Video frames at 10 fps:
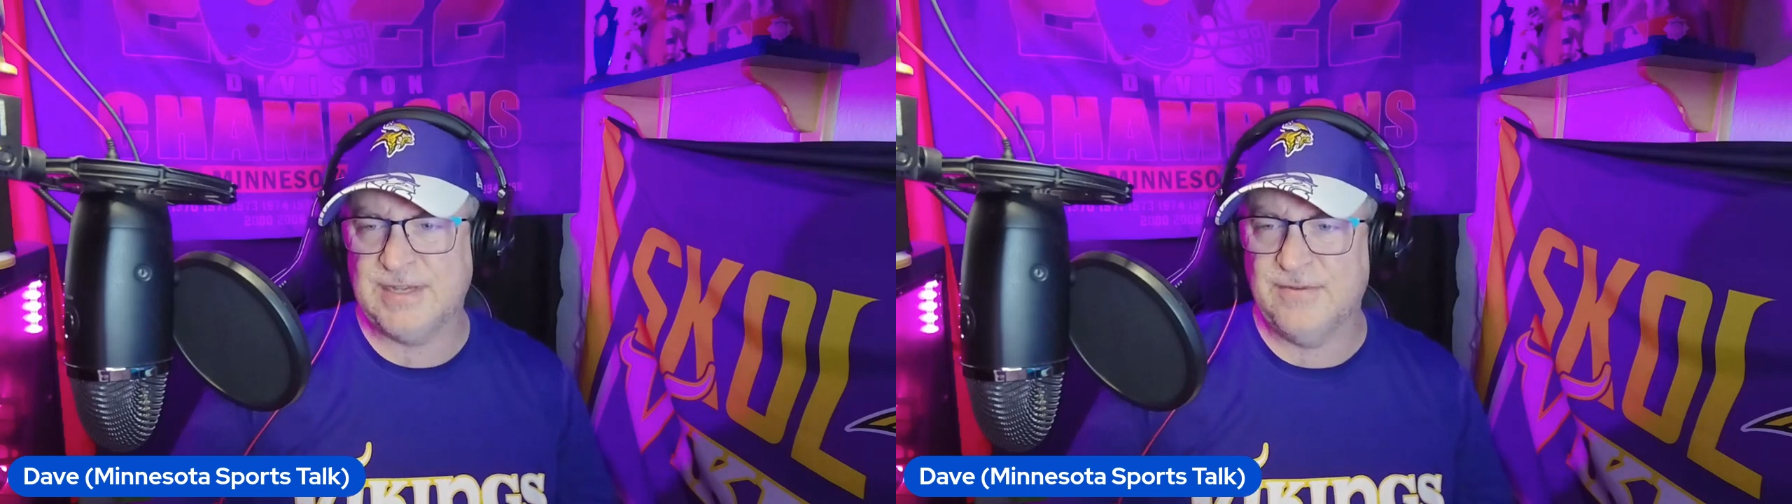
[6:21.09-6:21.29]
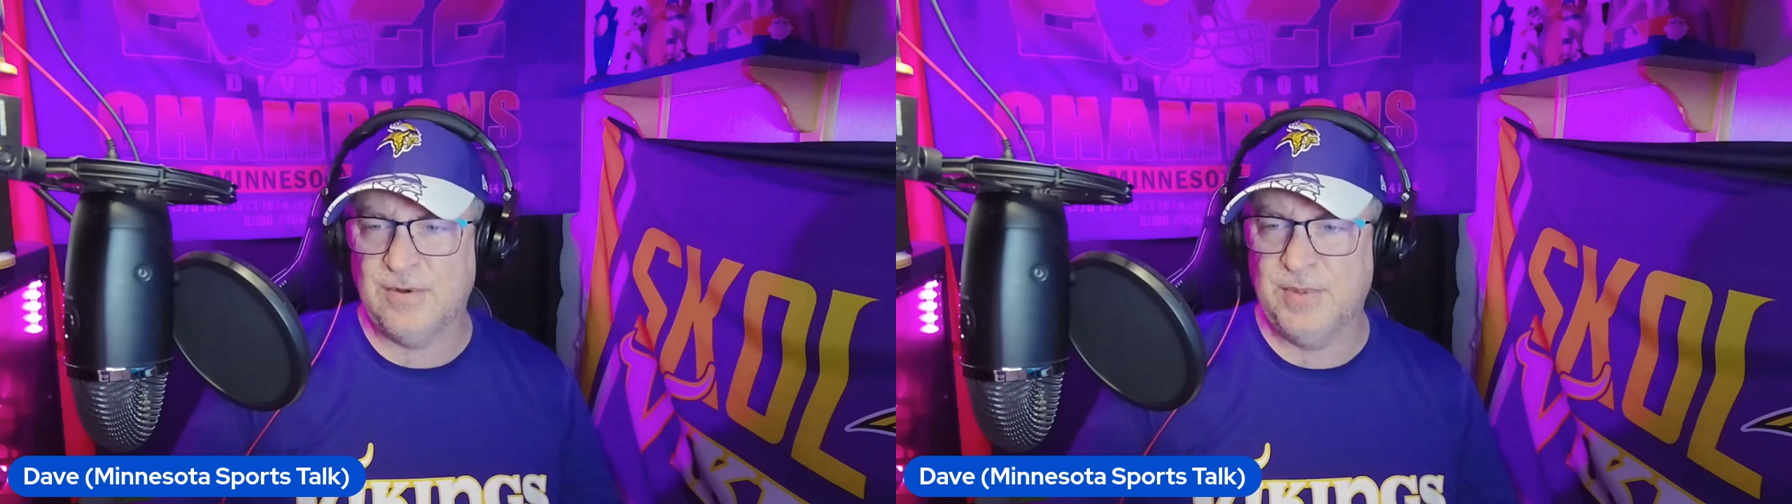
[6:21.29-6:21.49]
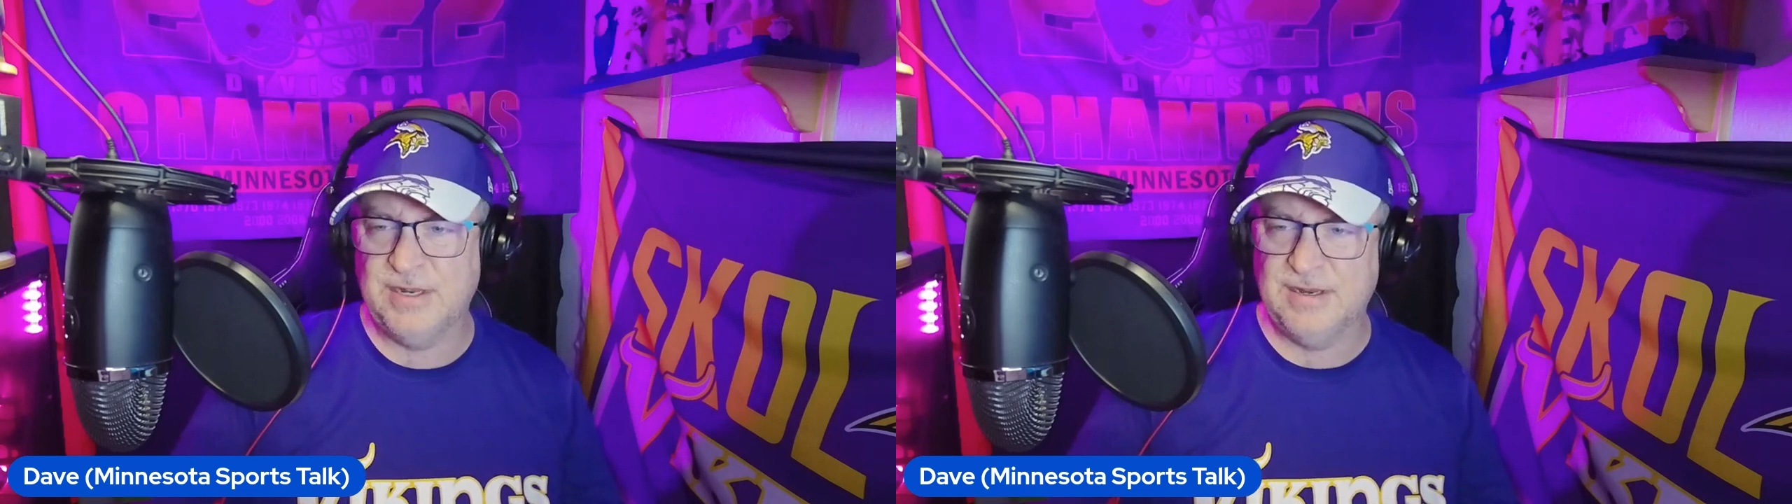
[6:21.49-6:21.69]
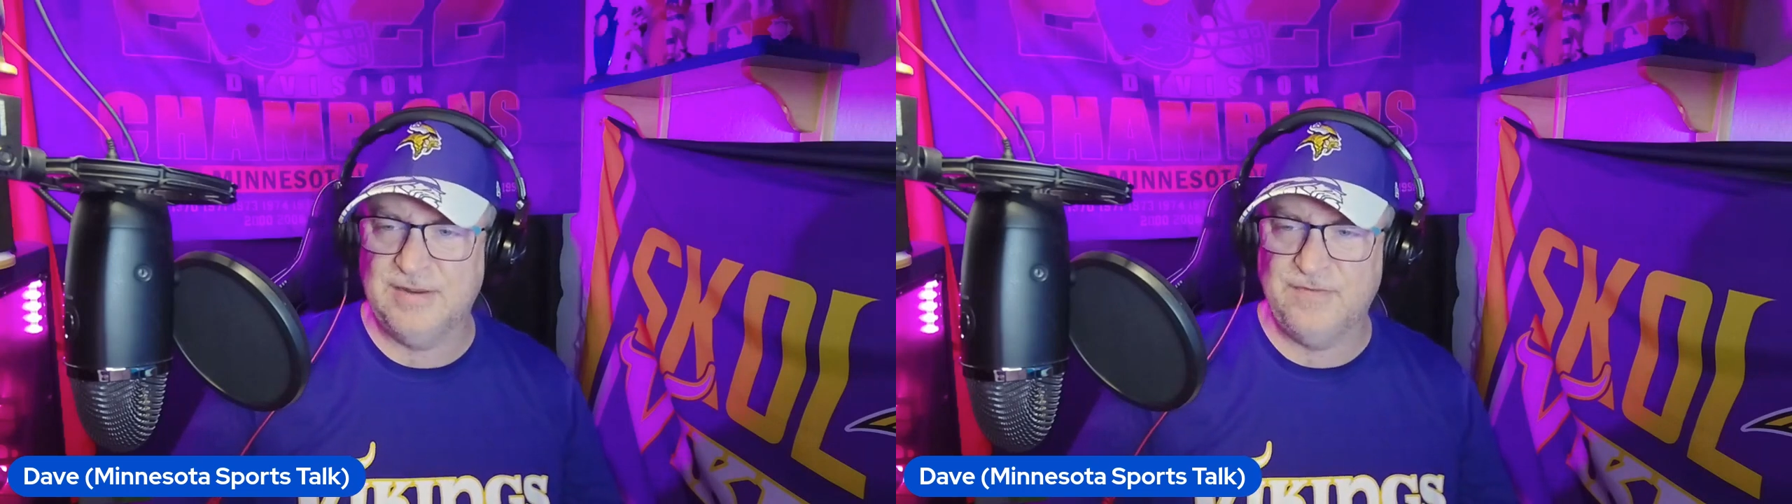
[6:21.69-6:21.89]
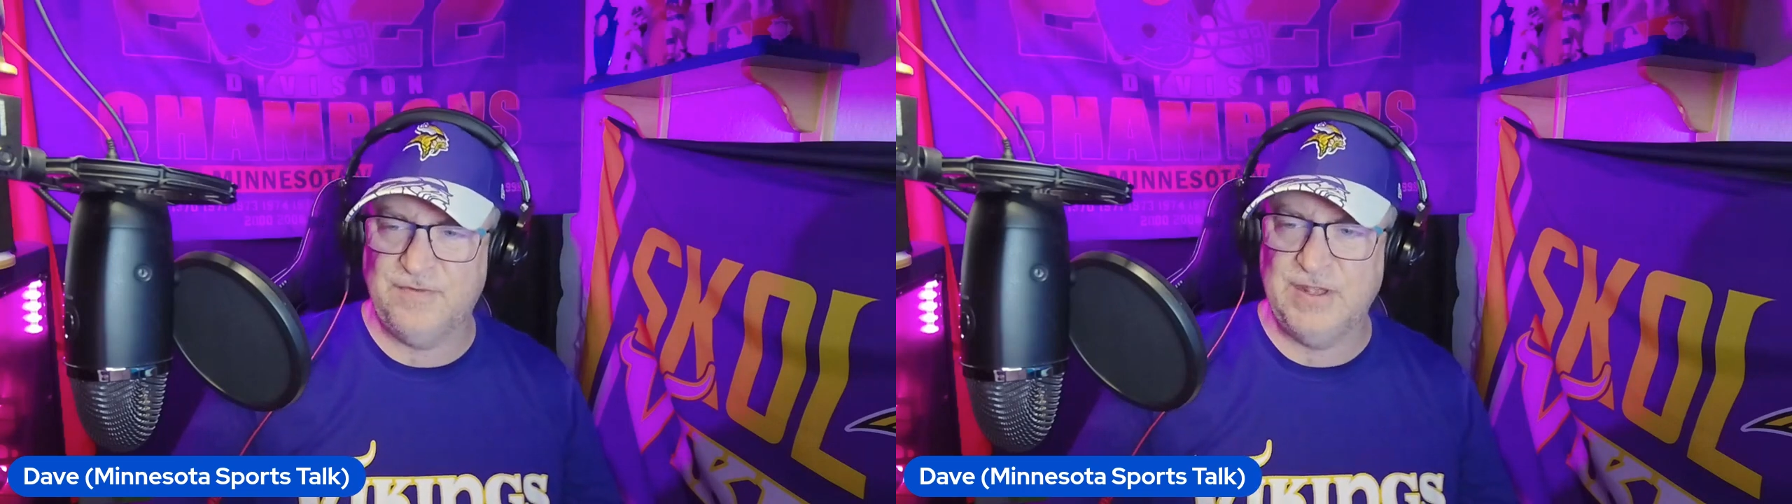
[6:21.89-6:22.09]
ever been
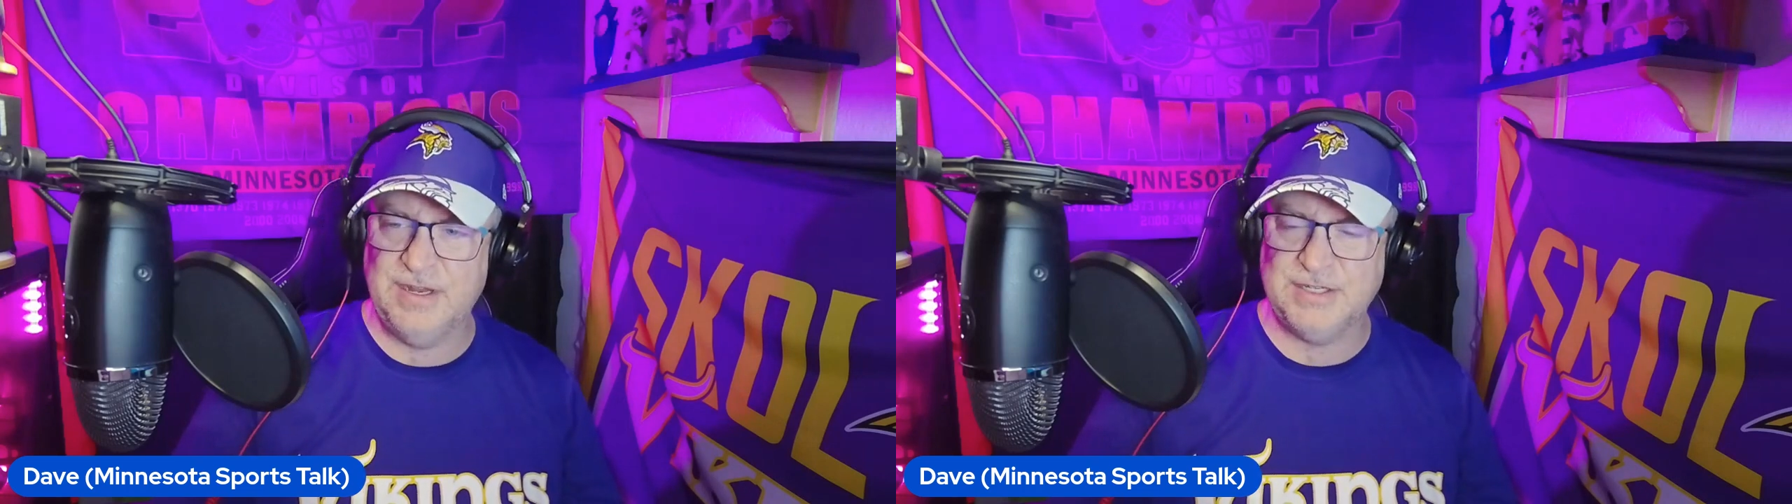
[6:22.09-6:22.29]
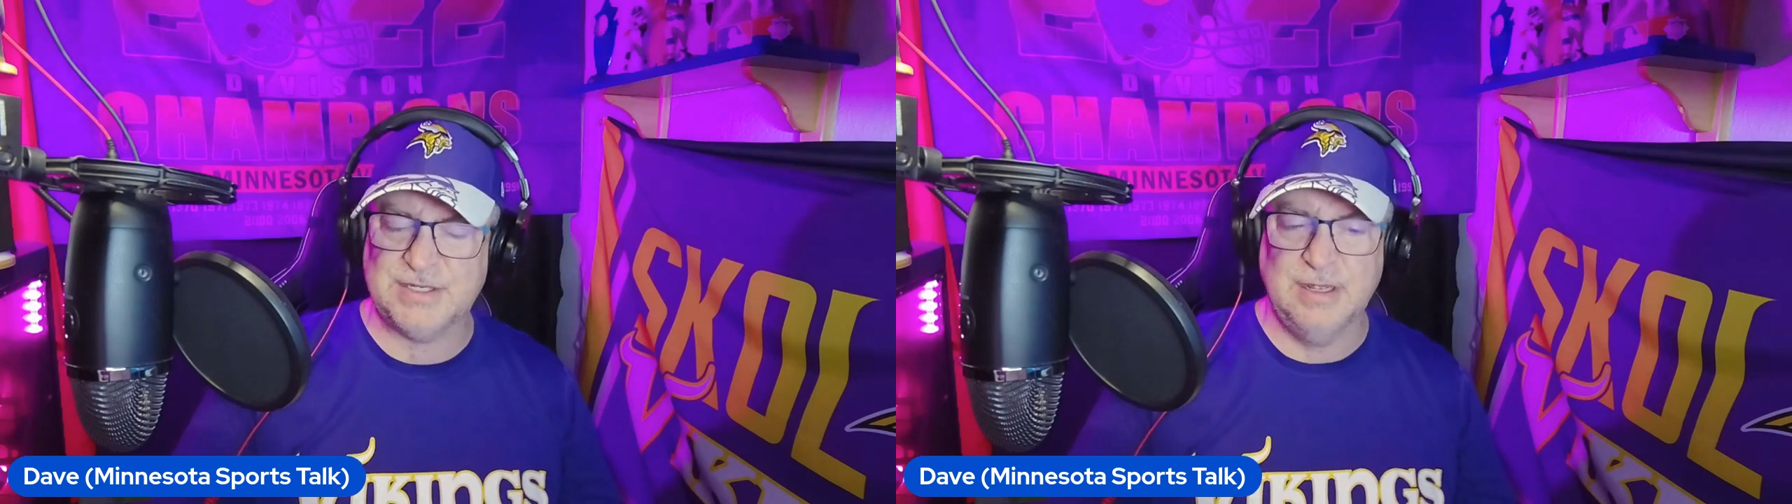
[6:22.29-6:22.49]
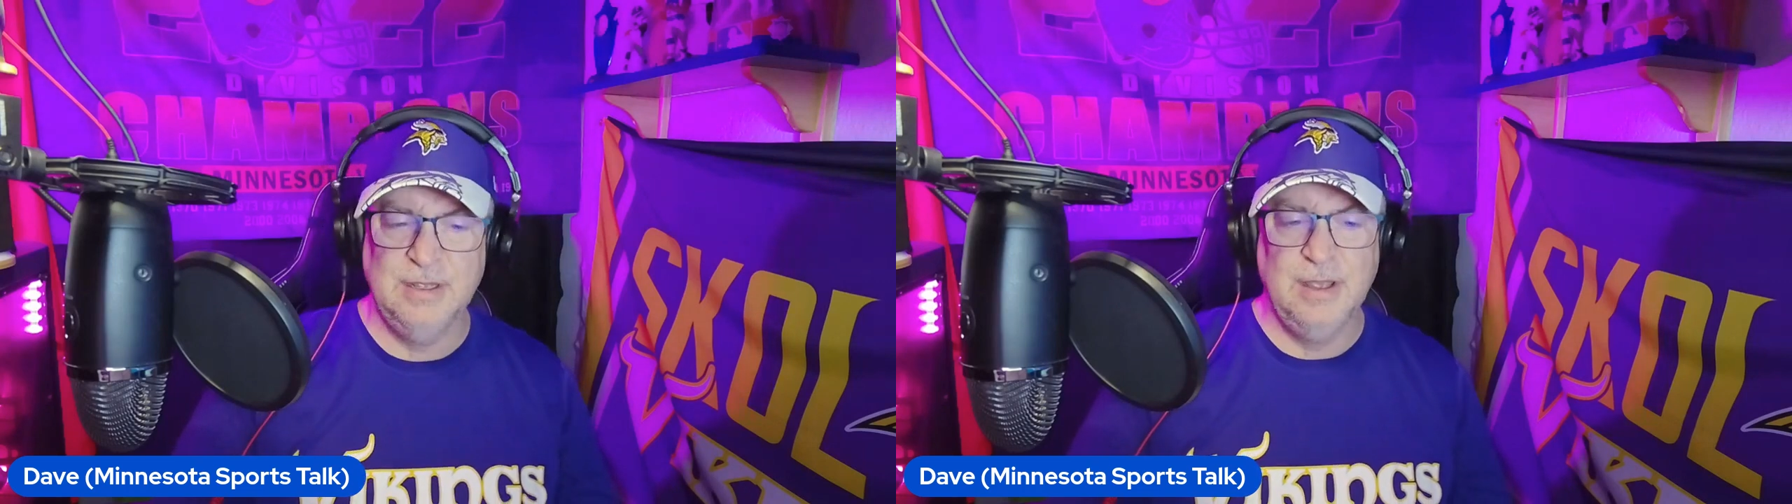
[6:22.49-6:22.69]
finished,